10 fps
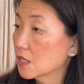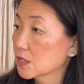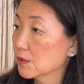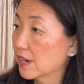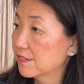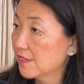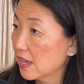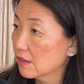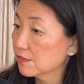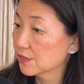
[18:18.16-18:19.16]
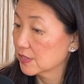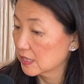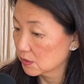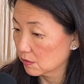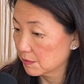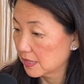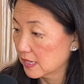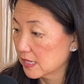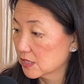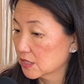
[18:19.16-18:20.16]
So what I found for these women
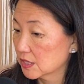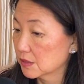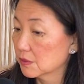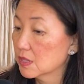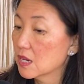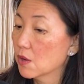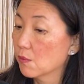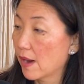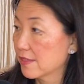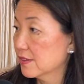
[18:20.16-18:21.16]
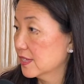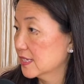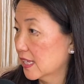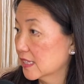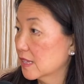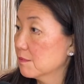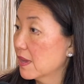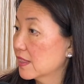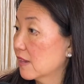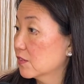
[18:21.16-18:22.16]
is to, rather than telling them
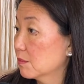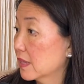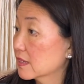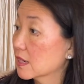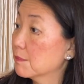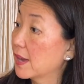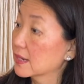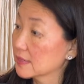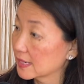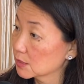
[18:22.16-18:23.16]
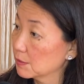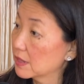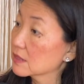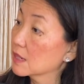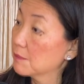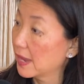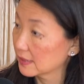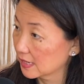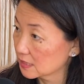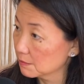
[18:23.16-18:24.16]
month after month, come back next
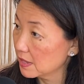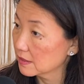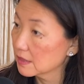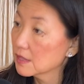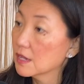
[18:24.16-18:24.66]
month,